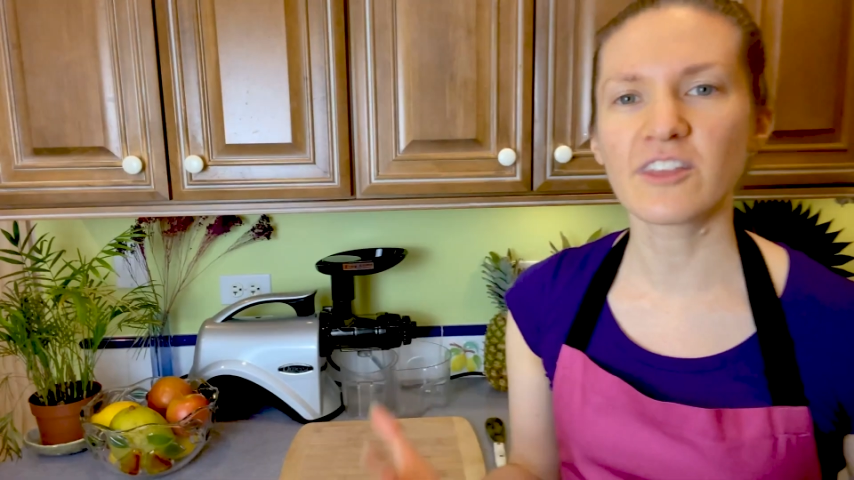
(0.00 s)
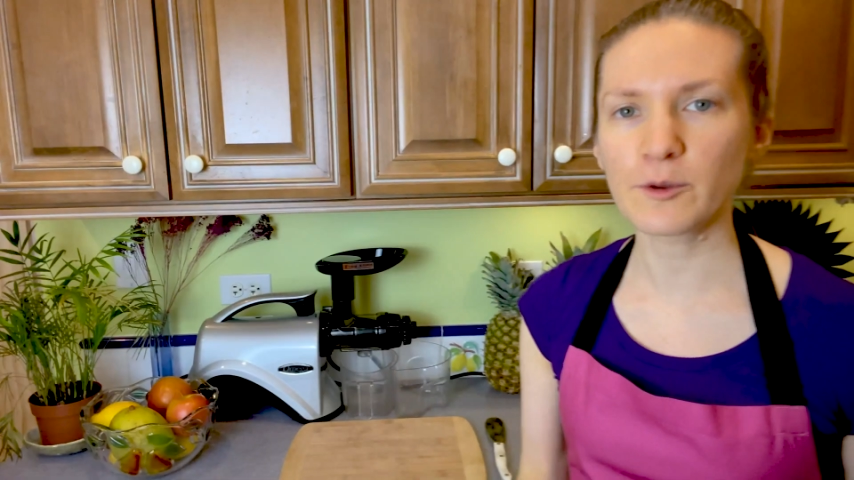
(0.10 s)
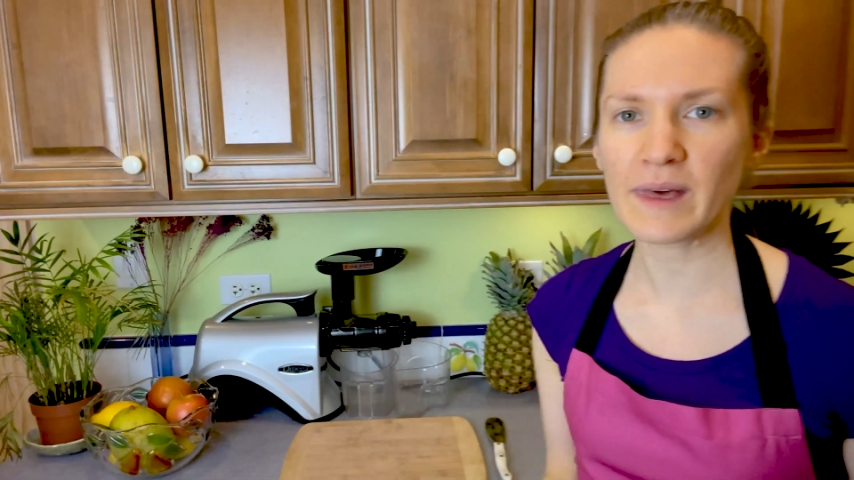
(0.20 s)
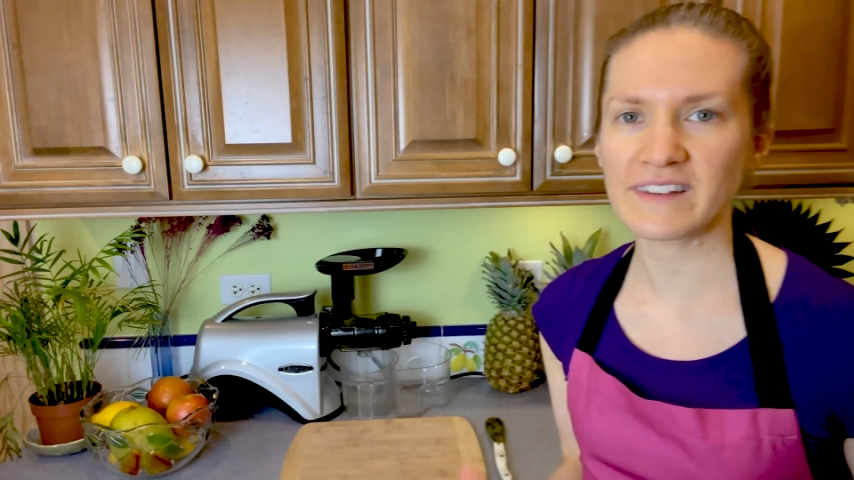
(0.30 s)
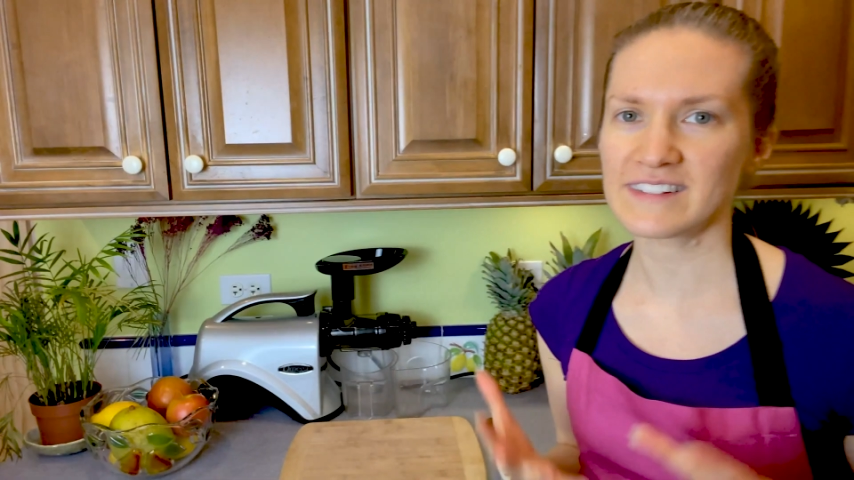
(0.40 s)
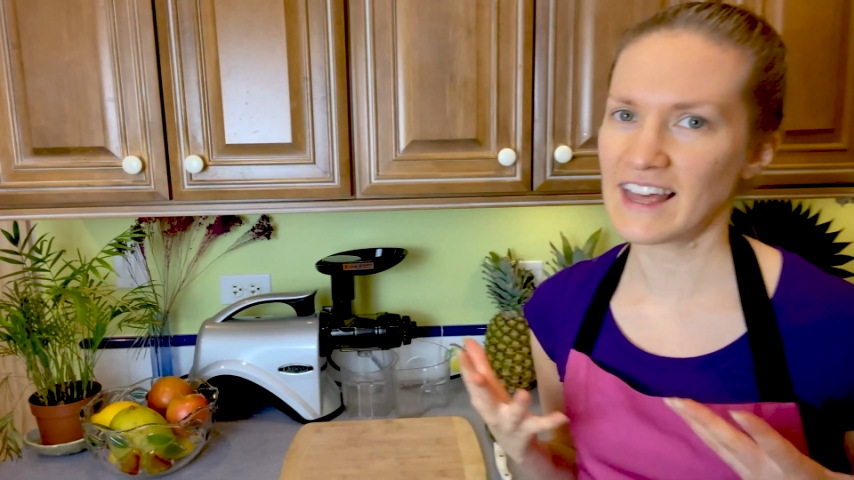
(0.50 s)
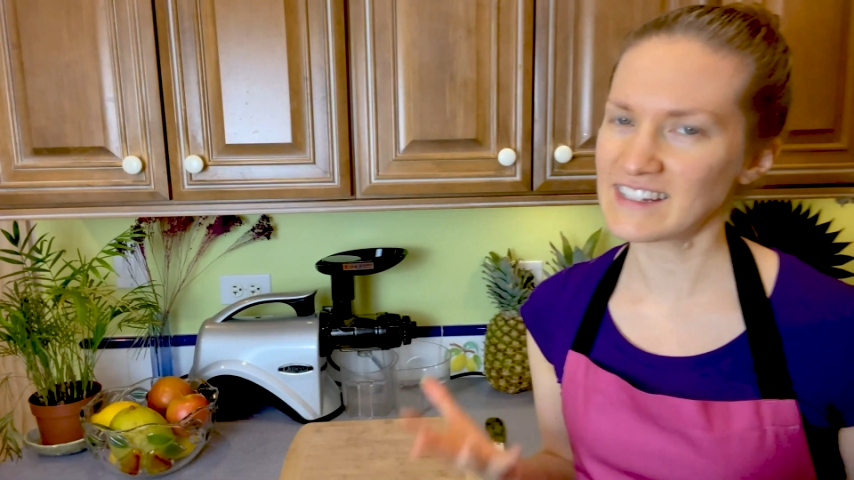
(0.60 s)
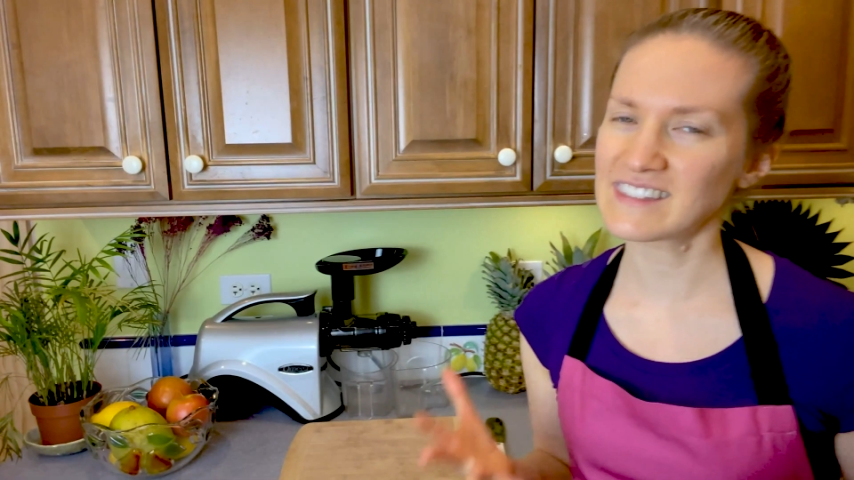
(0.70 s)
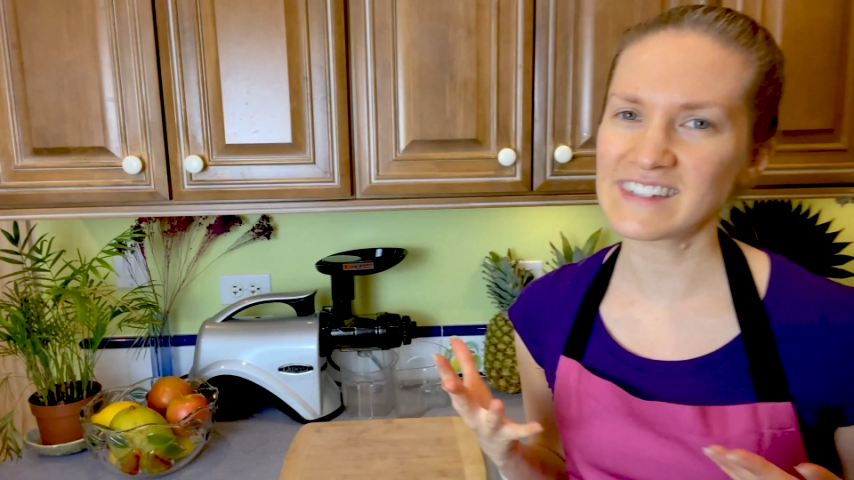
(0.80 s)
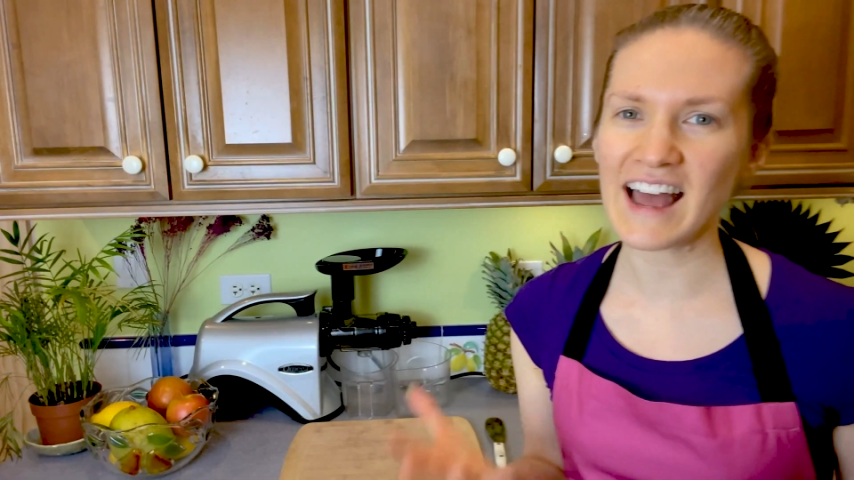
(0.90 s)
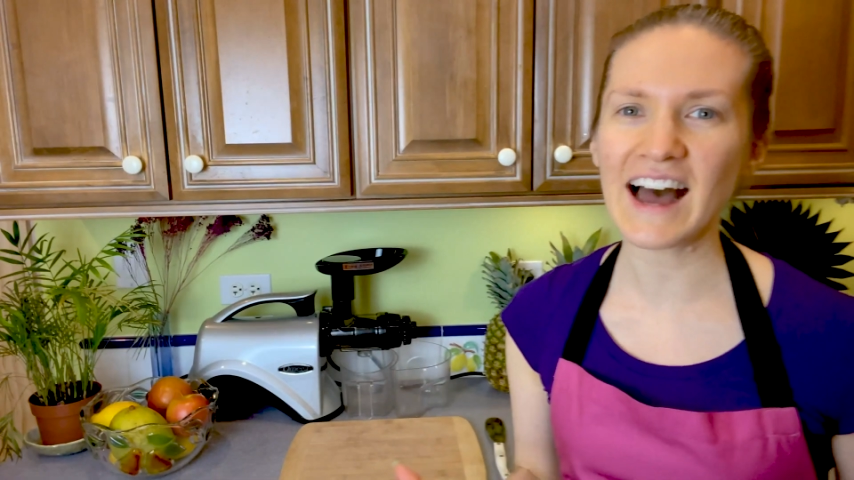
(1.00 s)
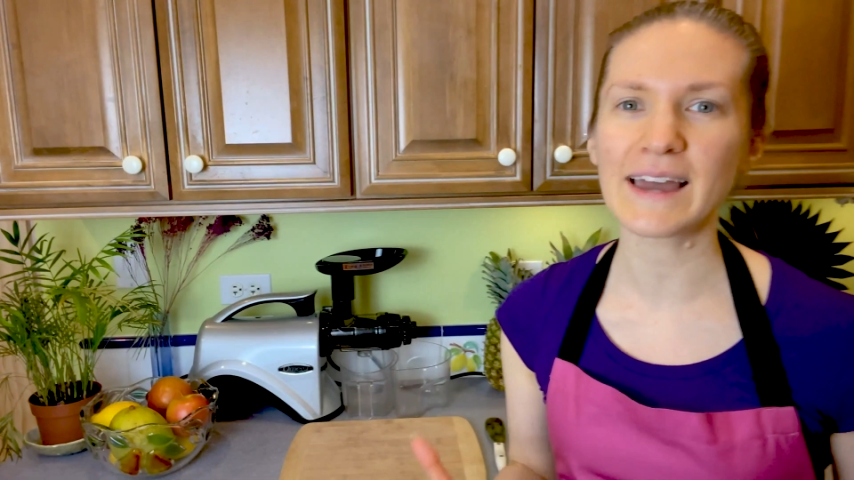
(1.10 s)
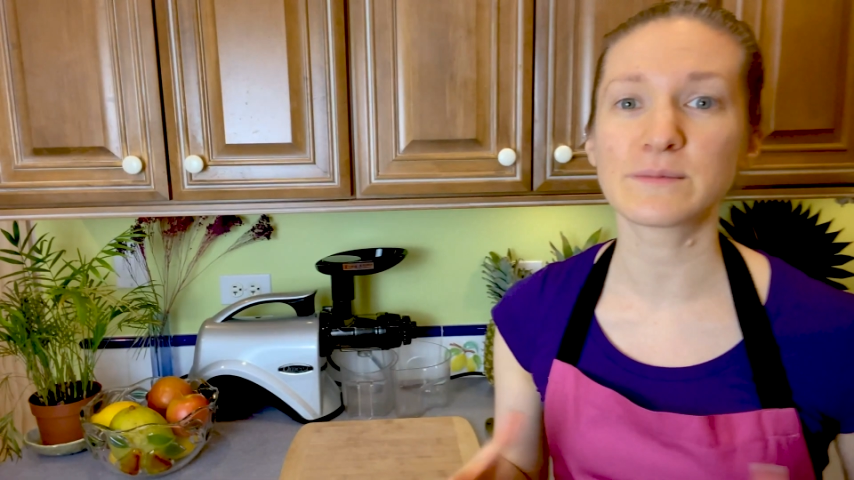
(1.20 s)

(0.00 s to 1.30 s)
bit less time to